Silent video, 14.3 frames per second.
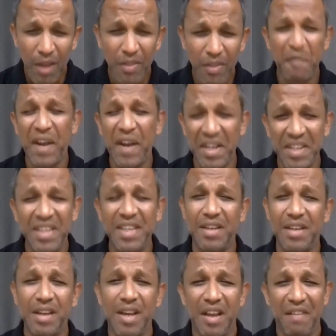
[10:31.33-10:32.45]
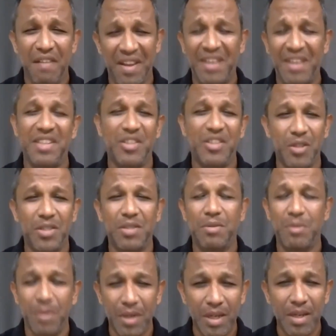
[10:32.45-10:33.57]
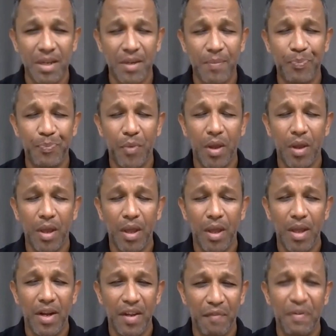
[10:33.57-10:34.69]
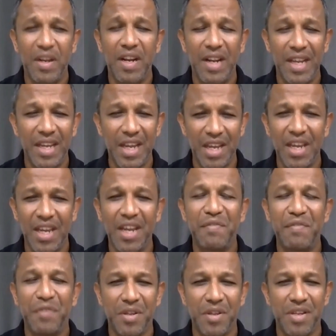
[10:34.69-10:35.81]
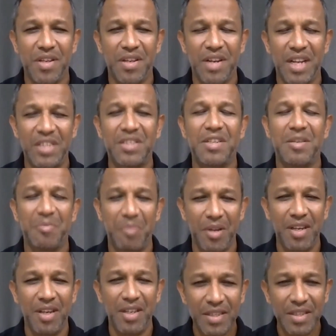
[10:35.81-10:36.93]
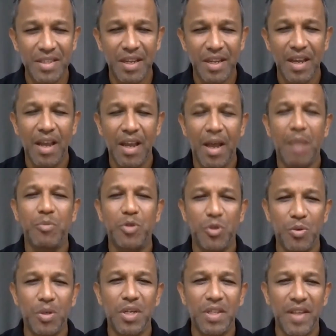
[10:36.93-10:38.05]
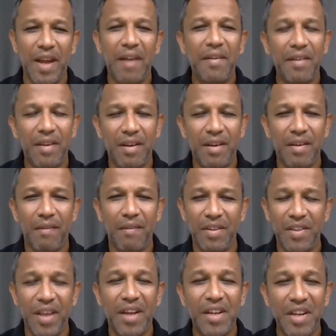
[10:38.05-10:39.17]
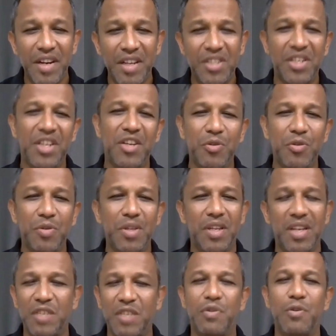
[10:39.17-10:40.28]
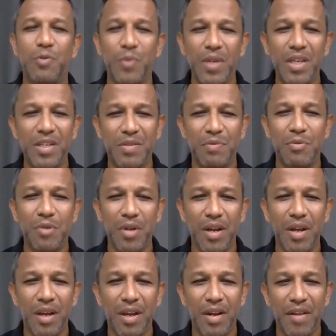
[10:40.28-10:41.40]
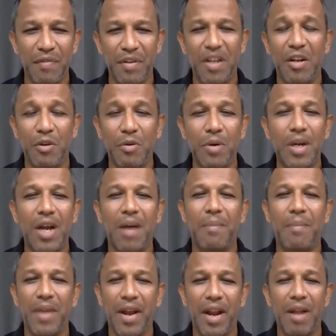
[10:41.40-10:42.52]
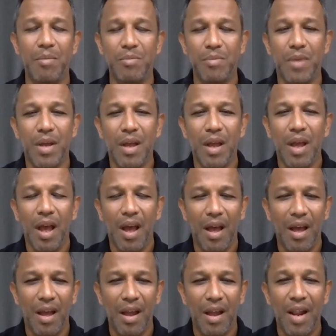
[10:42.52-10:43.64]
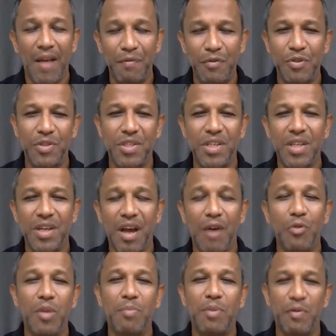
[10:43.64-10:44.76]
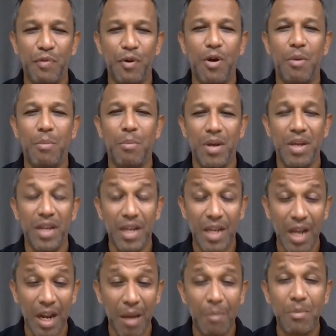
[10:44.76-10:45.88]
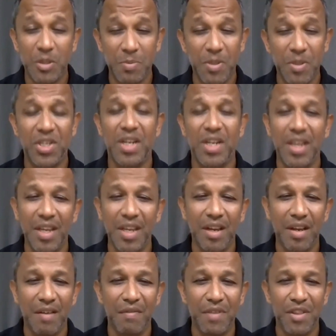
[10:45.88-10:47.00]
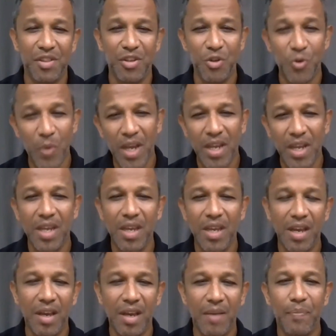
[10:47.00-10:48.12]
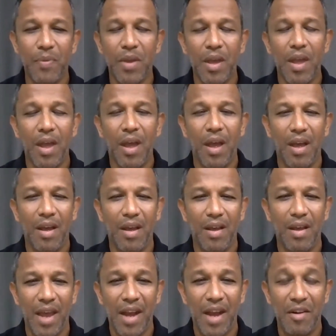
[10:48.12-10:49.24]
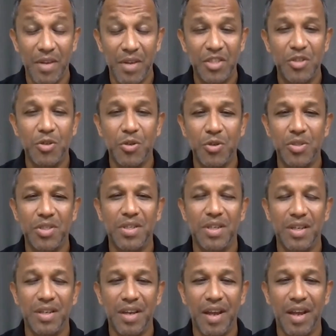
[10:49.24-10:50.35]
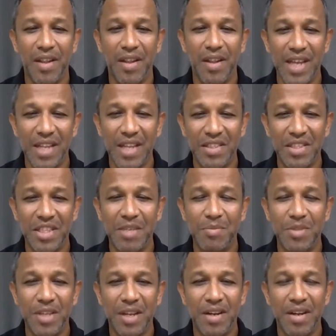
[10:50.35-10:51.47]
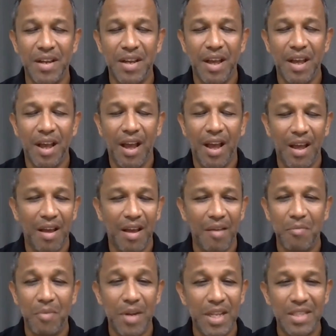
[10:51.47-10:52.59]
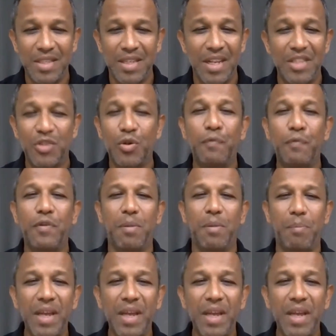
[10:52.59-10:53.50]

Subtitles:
the fatigue fact is also definitely kicking in for the national players. I'm sure that with their conditioning over the next few weeks would definitely overcome that. I'm love to see how they perform in Colombo, especially with UAE at Racecourse and the other teams. And let's hope for the